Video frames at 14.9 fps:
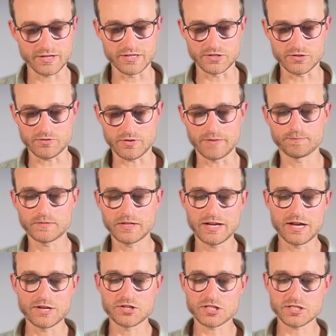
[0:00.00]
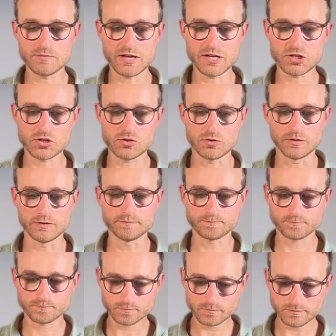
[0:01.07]
it is, right? And just make sure
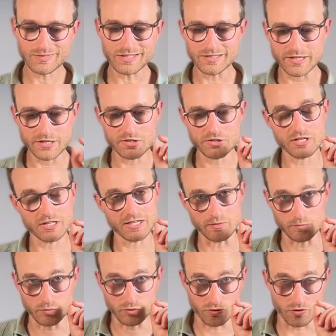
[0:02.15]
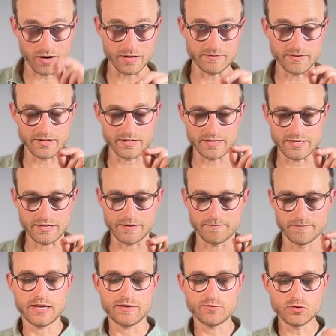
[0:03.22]
that you're ticking private here.
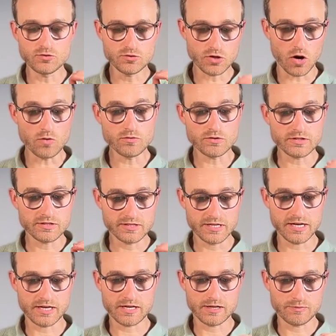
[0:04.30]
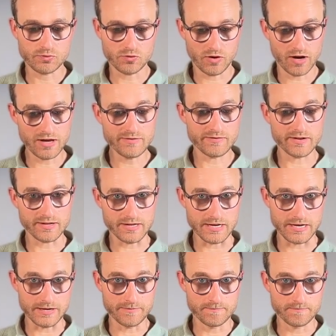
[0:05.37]
If you don't tick private
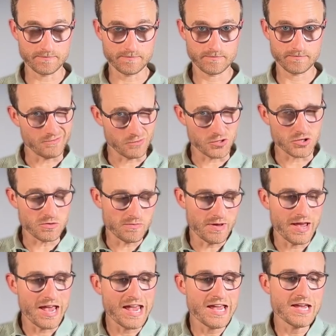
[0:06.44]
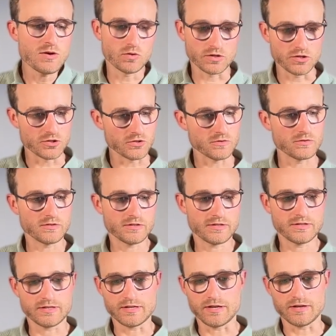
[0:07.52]
here, what you may want to do
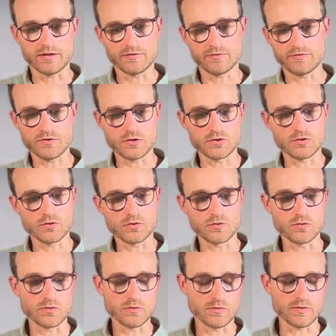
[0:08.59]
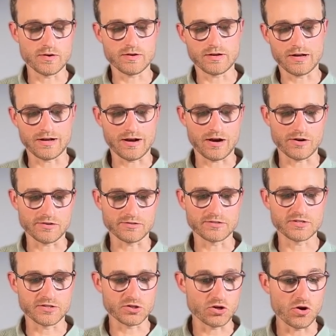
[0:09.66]
if you are
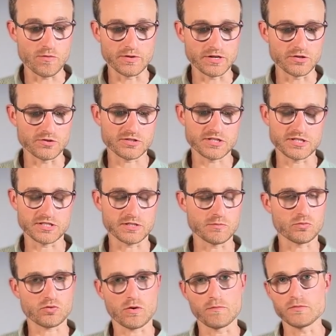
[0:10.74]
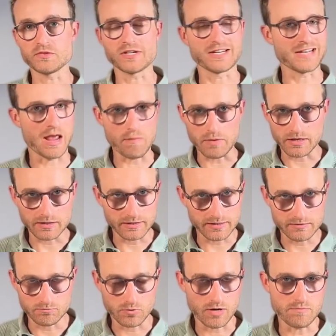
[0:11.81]
determining your system prompt dynamically,
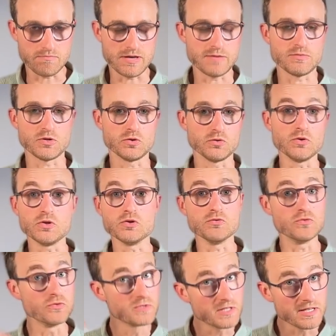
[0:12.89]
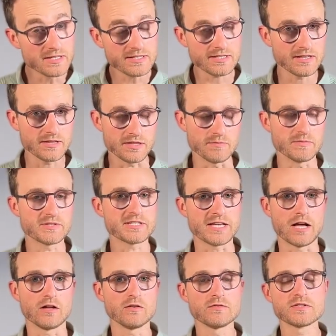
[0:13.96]
right? Maybe your users
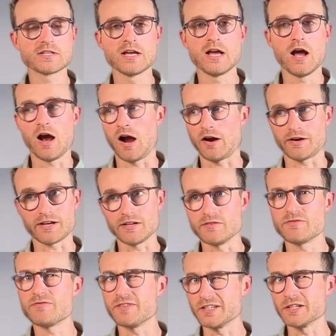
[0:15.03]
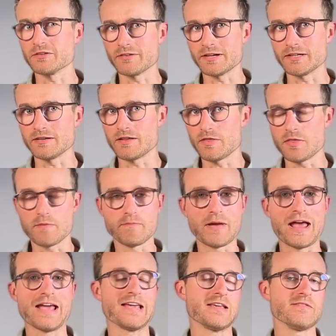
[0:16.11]
themselves are configuring the
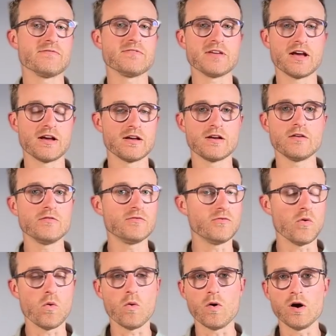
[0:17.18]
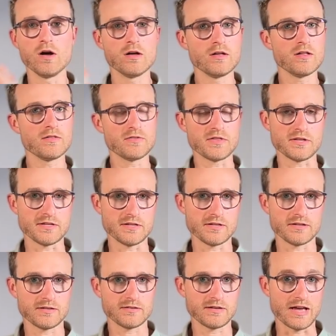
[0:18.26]
behavior for the
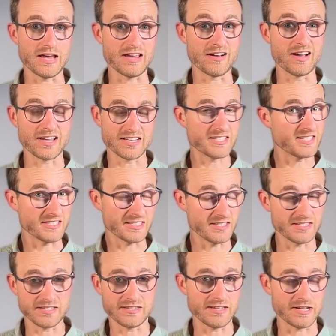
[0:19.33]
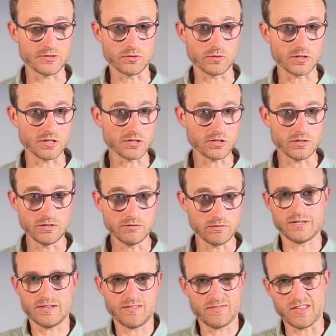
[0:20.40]
AI assistants that they're talking to.
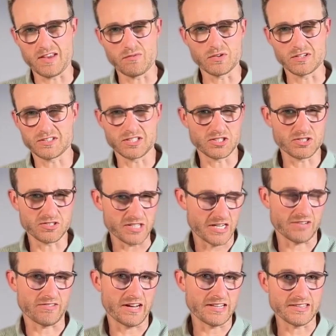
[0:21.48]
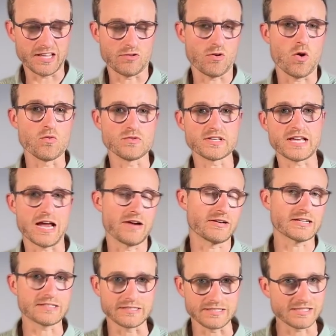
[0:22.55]
If they wanted to generate their own
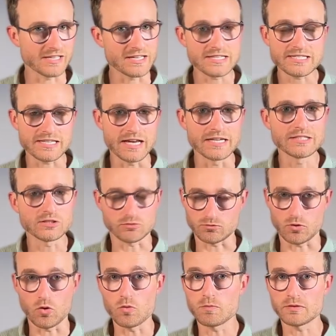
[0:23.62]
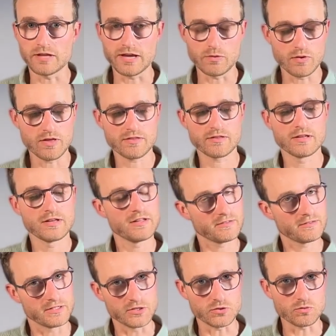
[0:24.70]
characters, let's say, to role play with,
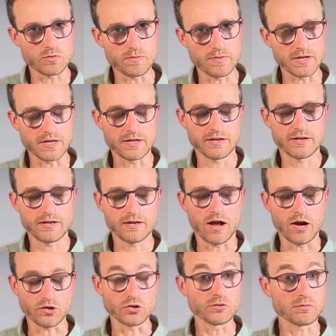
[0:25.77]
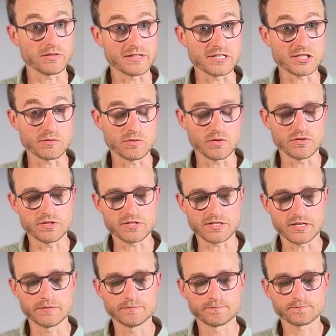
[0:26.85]
this would be a good place to put this
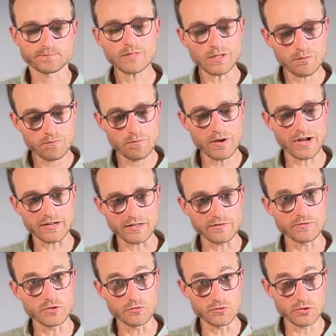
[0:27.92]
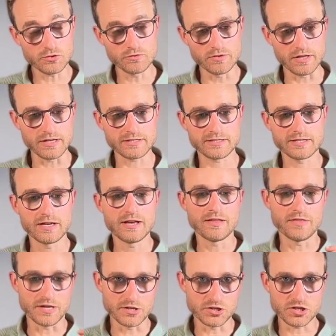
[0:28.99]
in. But if you do this, then